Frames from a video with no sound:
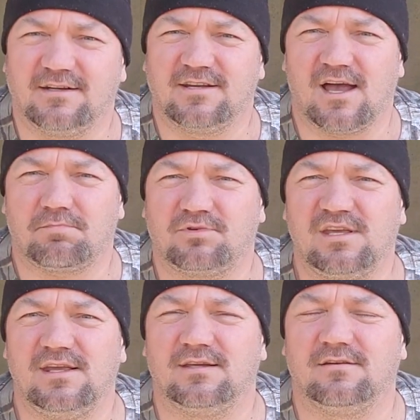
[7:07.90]
top
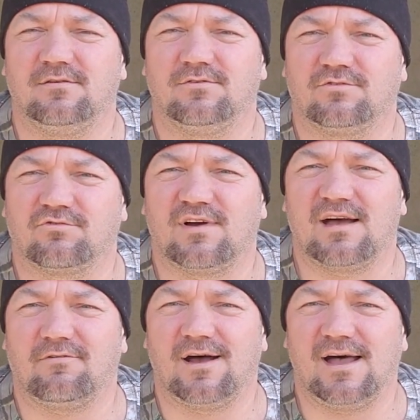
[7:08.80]
10
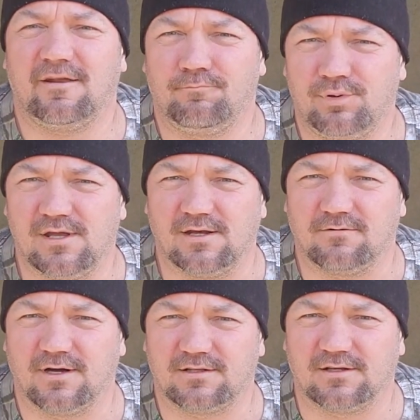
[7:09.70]
survival item pick
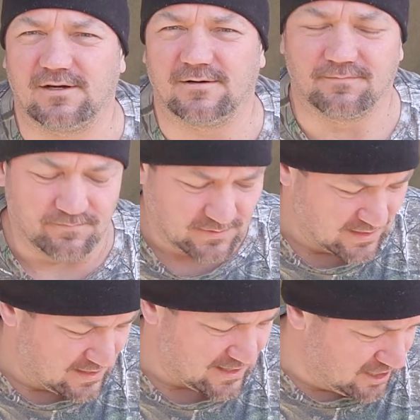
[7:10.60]
right there.
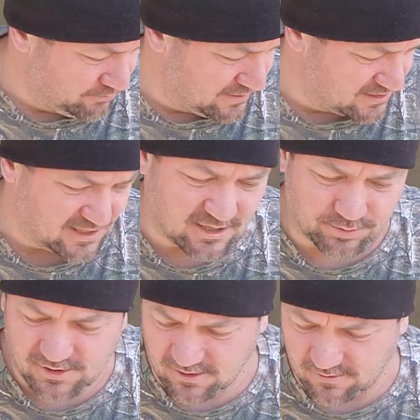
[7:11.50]
I hope this helps
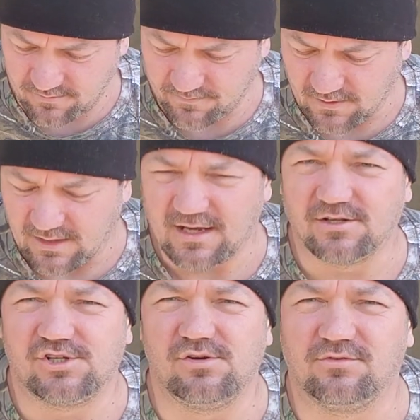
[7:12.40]
y'all in
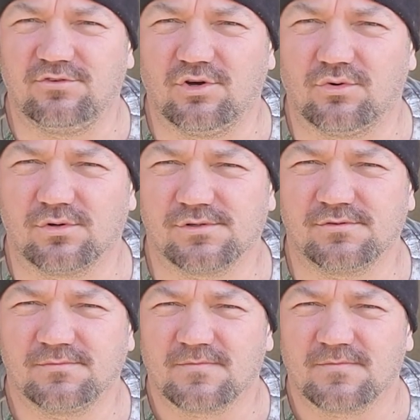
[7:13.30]
choosing yours.